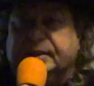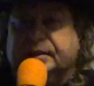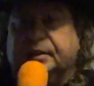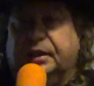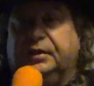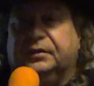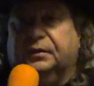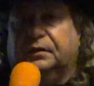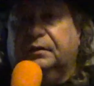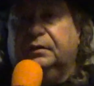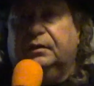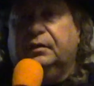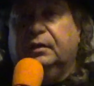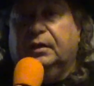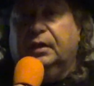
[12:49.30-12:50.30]
cycle
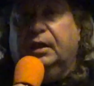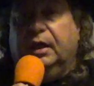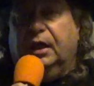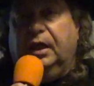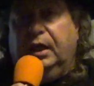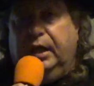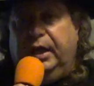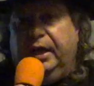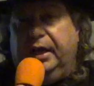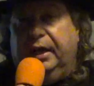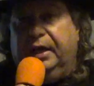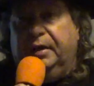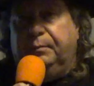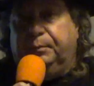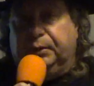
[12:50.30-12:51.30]

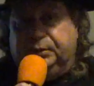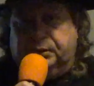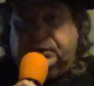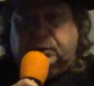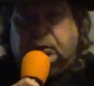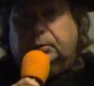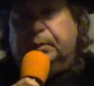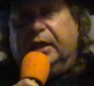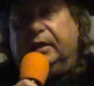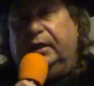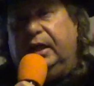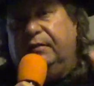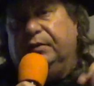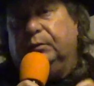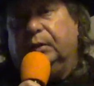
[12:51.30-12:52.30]
and put your soul back in
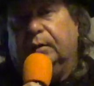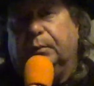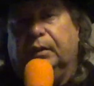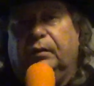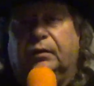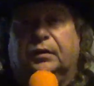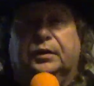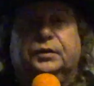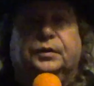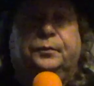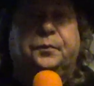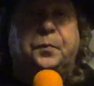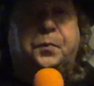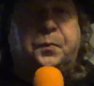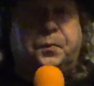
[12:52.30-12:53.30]
heaven where it
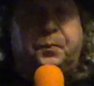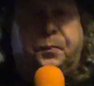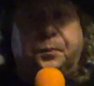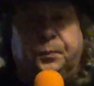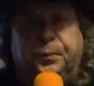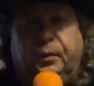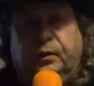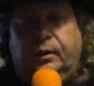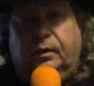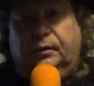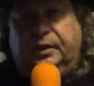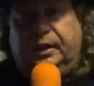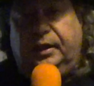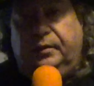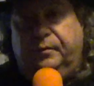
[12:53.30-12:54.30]
belongs,
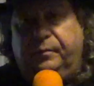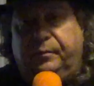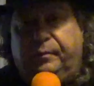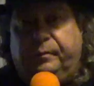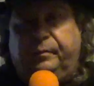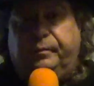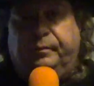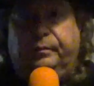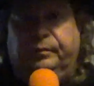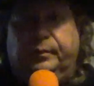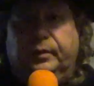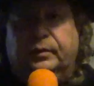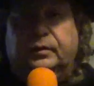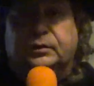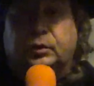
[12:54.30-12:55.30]
okay?
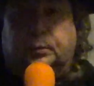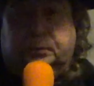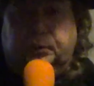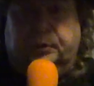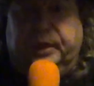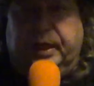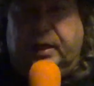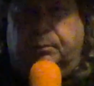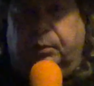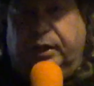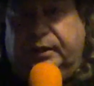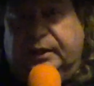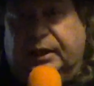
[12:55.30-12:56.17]
So I'm showing you how to break